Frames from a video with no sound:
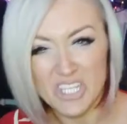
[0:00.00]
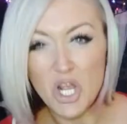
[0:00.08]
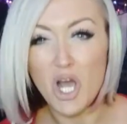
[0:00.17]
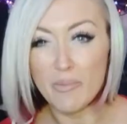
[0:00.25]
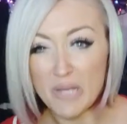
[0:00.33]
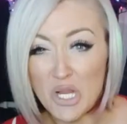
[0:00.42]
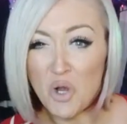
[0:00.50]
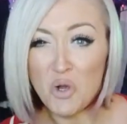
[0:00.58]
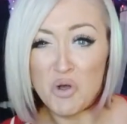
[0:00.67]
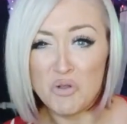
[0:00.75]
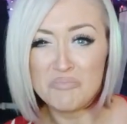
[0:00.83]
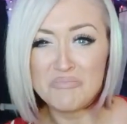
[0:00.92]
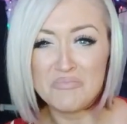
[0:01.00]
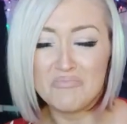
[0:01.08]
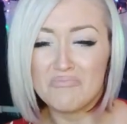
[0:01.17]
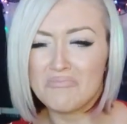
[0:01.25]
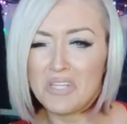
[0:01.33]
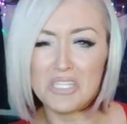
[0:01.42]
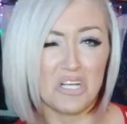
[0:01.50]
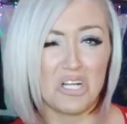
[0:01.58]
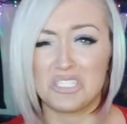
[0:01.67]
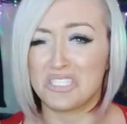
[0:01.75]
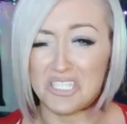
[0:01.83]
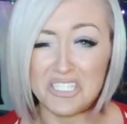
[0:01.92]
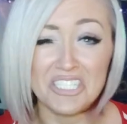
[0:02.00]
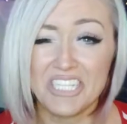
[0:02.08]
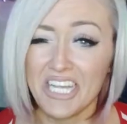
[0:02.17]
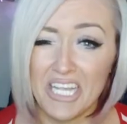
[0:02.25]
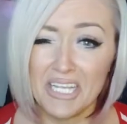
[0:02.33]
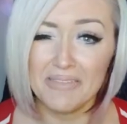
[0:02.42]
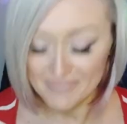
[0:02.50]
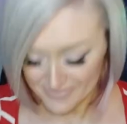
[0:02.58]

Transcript: the common cold. That's all it's going to take.